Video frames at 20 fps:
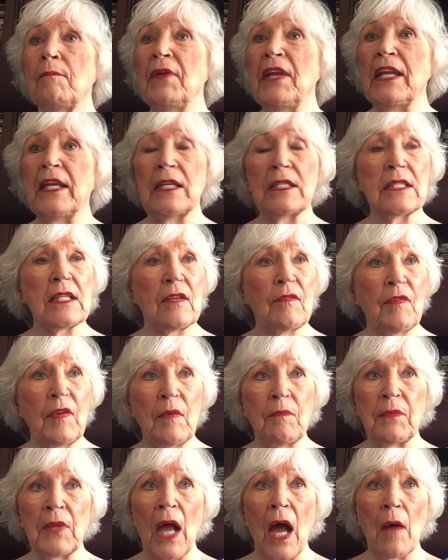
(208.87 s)
because of
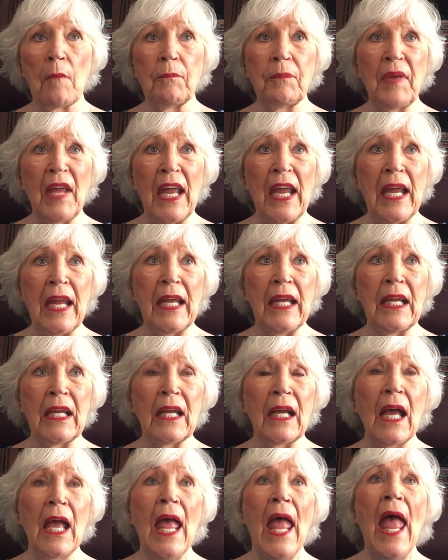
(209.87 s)
him not
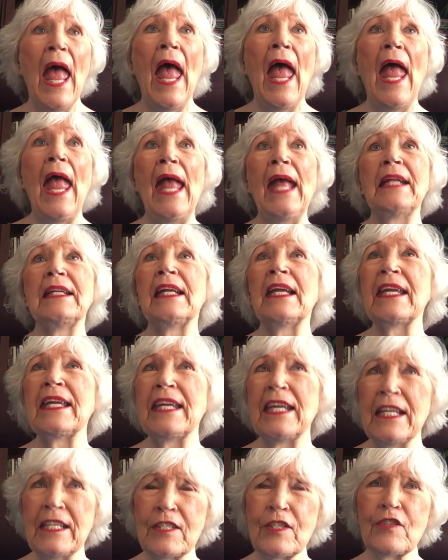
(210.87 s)
paying, and
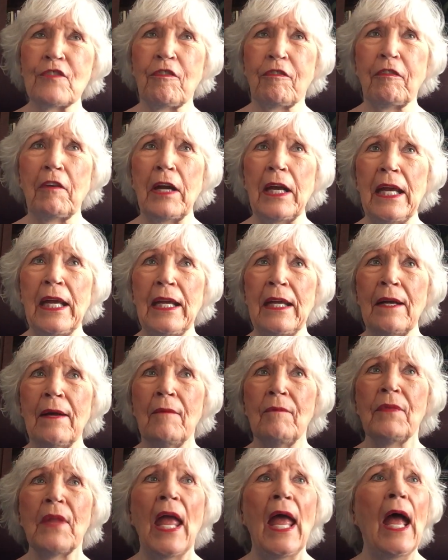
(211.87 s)
he's free.
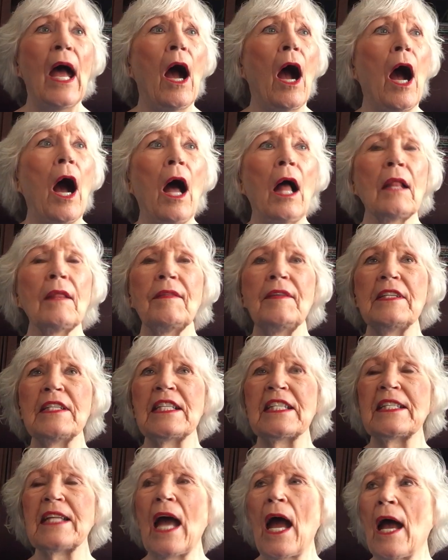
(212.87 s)
All
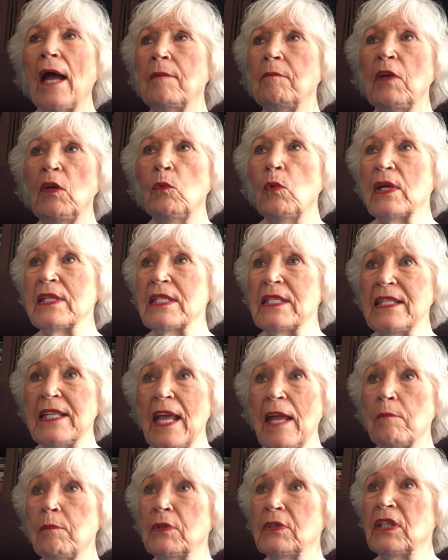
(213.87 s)
this time he wasn't
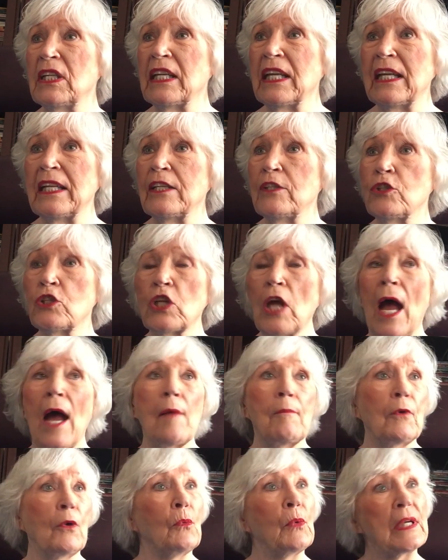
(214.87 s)
able to get a
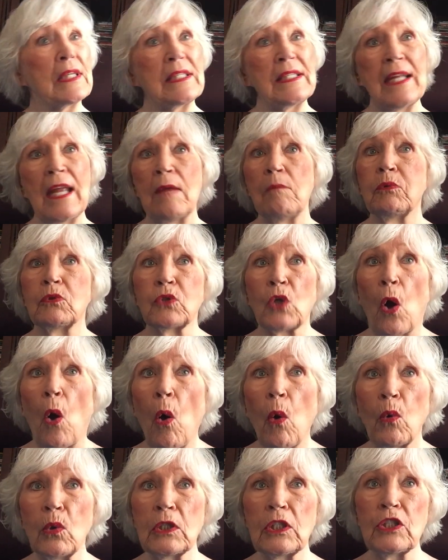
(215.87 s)
job or wasn't able to
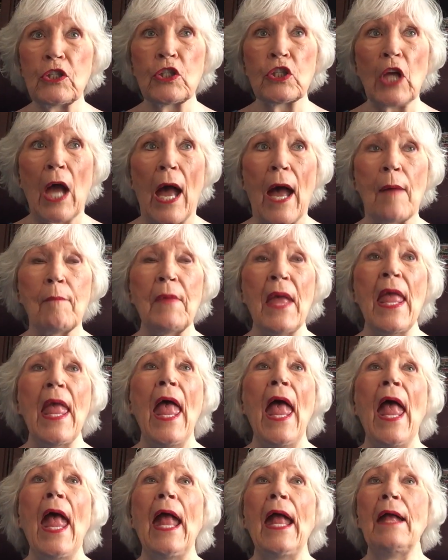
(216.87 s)
hold a job,
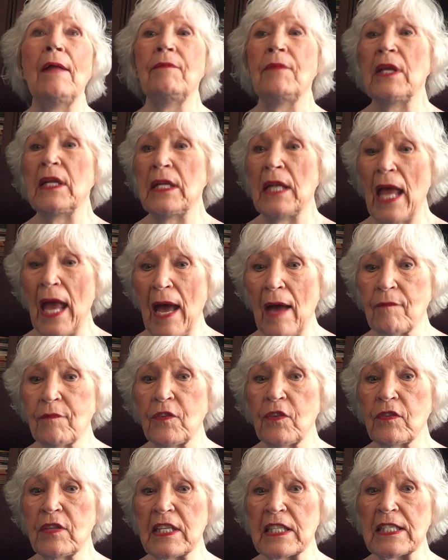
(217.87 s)
and then
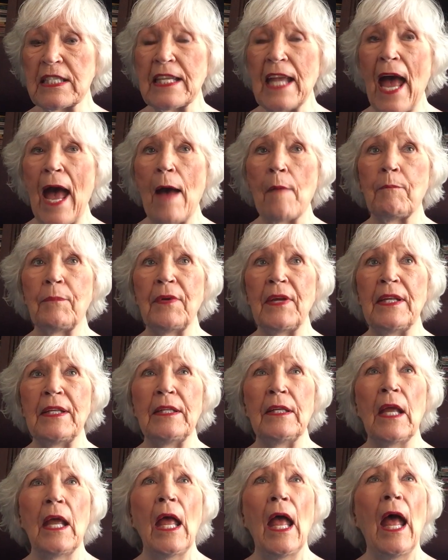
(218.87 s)
after this
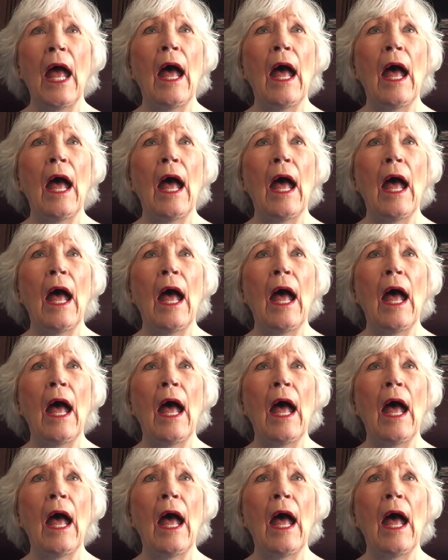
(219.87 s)
happened,